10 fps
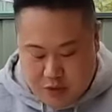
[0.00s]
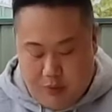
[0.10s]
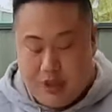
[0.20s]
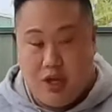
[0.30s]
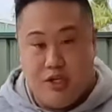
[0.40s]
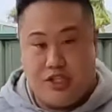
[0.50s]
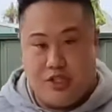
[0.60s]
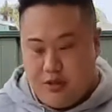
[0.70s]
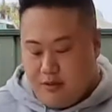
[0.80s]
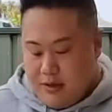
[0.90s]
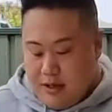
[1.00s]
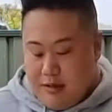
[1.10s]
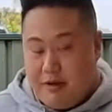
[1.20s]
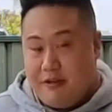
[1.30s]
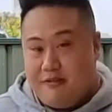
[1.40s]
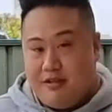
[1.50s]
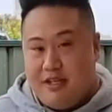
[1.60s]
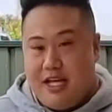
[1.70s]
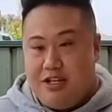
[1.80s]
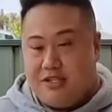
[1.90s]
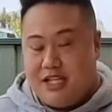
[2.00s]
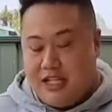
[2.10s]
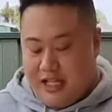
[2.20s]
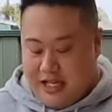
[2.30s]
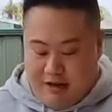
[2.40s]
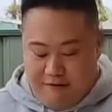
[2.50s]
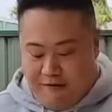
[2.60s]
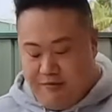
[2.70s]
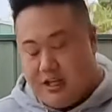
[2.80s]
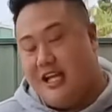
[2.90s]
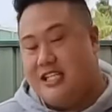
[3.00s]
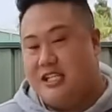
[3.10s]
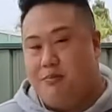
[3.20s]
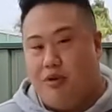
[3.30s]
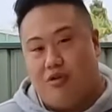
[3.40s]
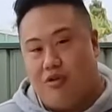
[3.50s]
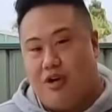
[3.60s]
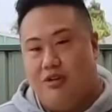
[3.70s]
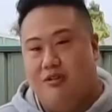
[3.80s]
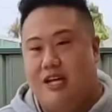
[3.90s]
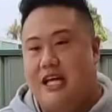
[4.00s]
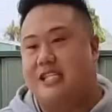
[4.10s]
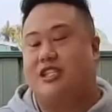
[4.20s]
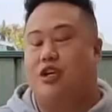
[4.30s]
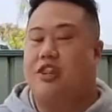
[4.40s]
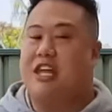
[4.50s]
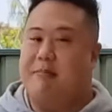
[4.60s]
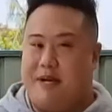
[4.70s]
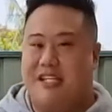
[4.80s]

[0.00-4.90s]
went with those 2, but interestingly enough, the classic pork roll is not their best